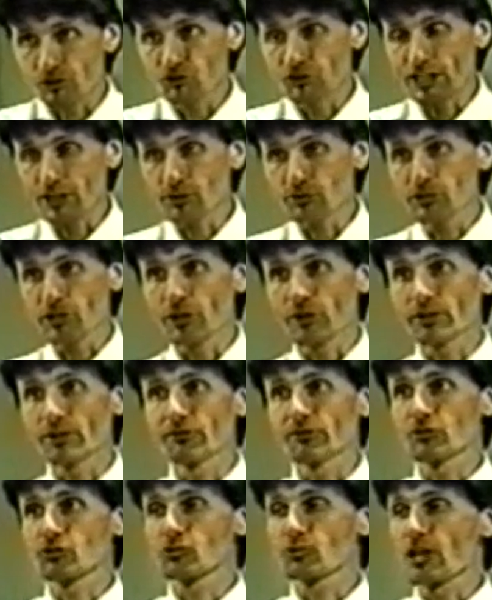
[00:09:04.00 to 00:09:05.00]
the Secretary
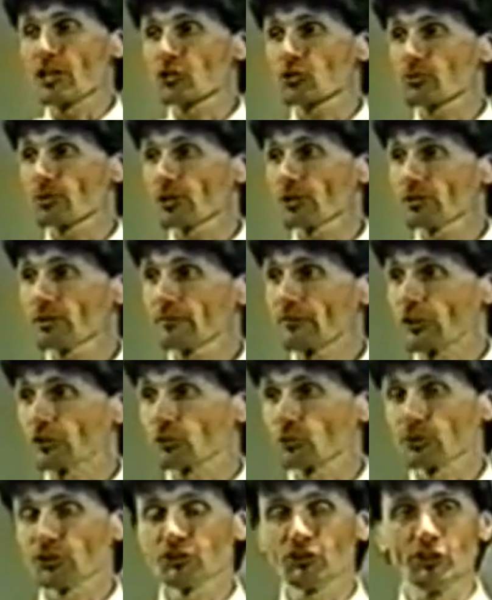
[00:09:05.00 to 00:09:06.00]
of the Treasurer
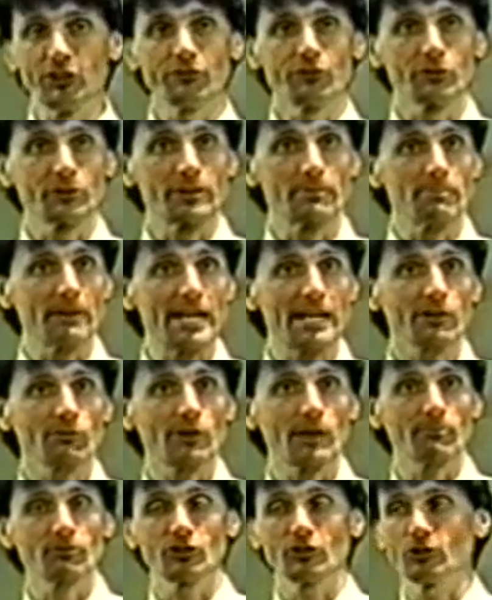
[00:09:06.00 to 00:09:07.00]
is a receiver in a
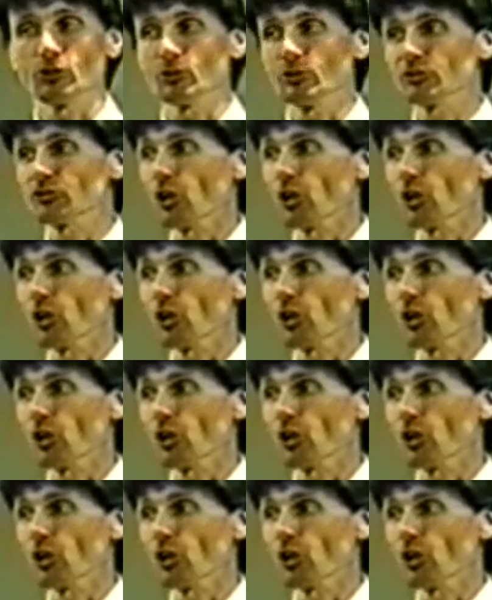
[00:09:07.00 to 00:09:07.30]
bankruptcy who